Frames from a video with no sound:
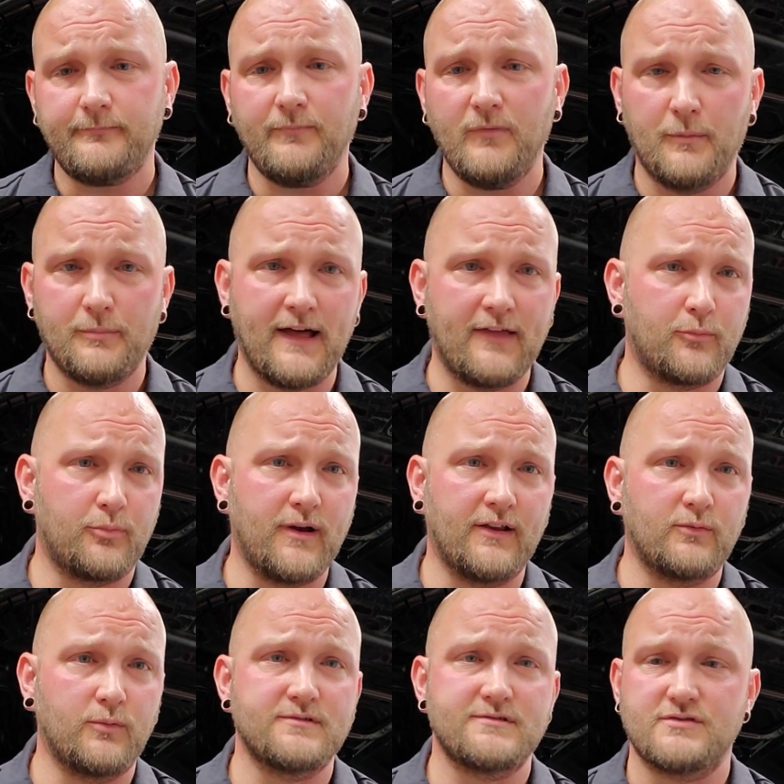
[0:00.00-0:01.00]
apply the
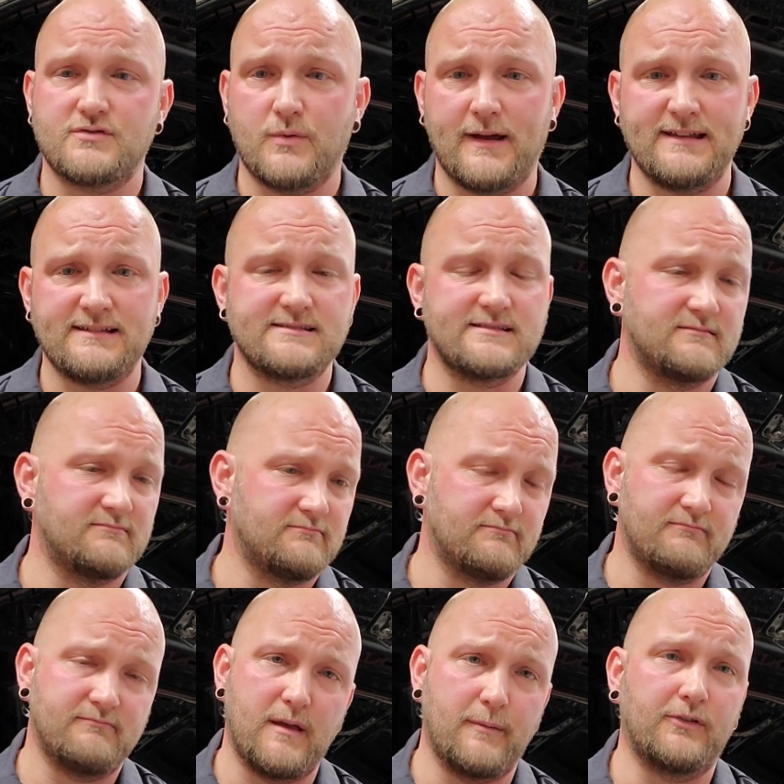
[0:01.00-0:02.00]
brakes once or twice.
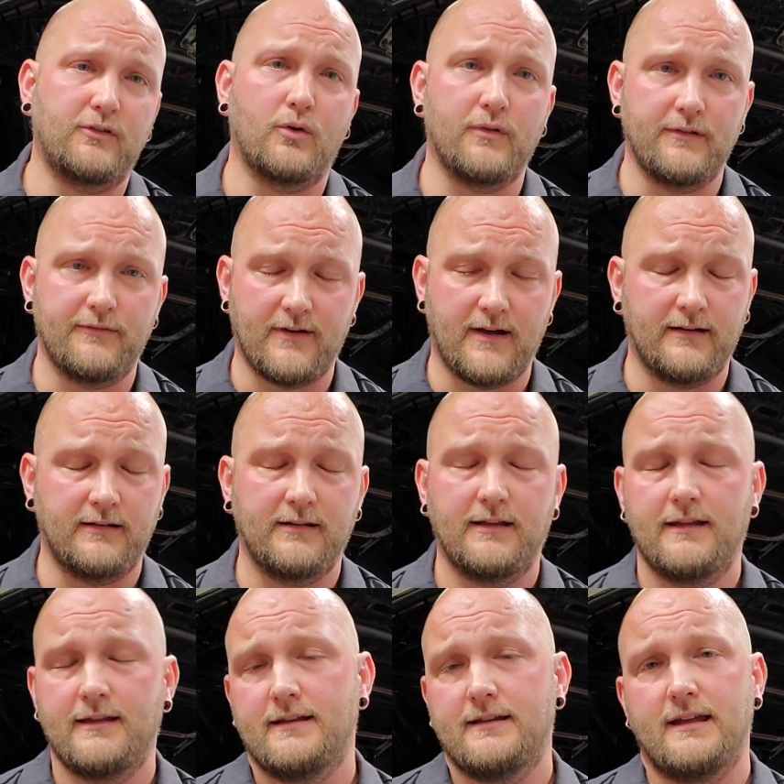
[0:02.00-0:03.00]
That'd be totally fine.
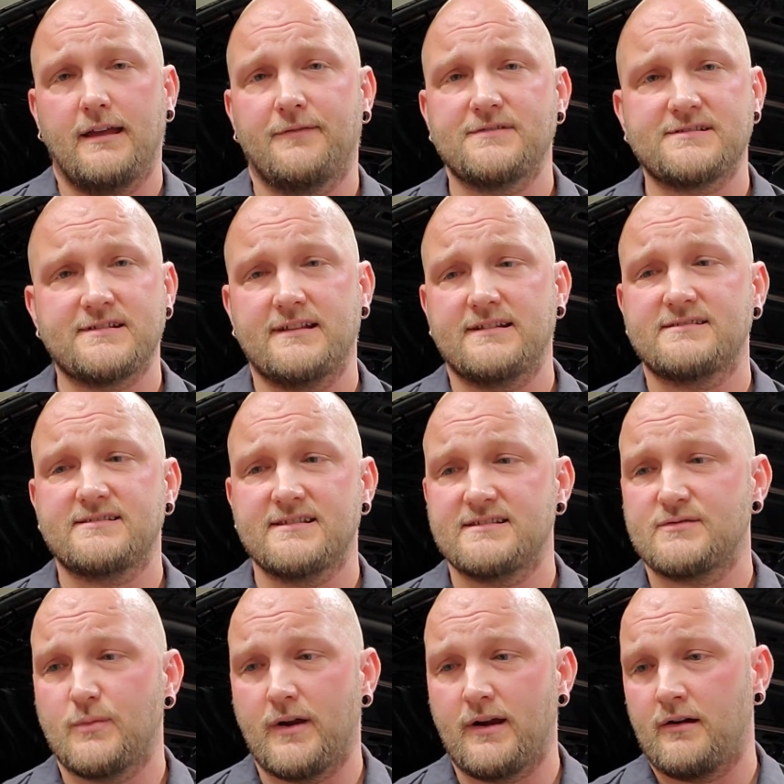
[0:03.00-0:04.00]
If it's an
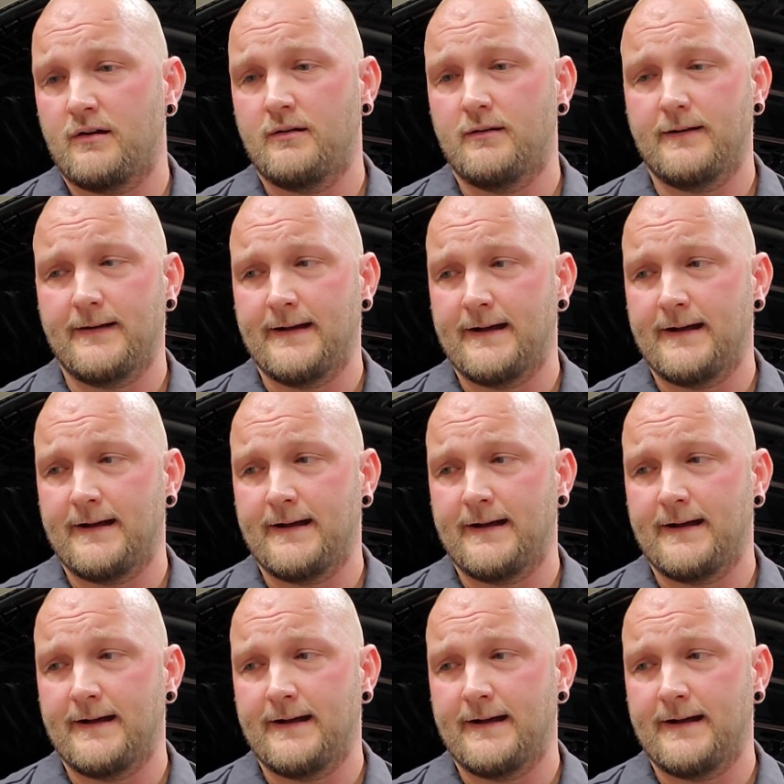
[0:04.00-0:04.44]
instance where